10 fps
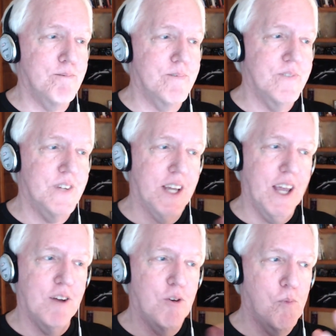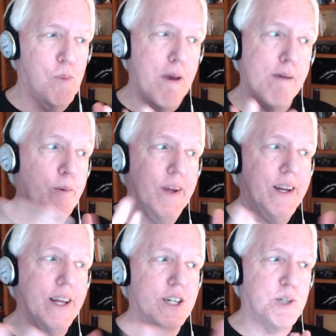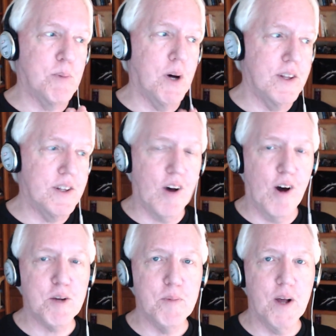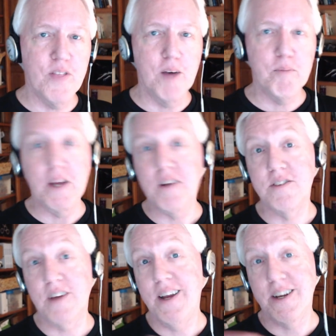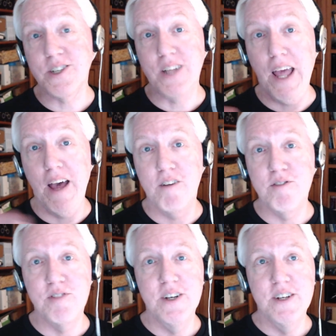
Again, maybe we need Shamal to talk about that, because I actually have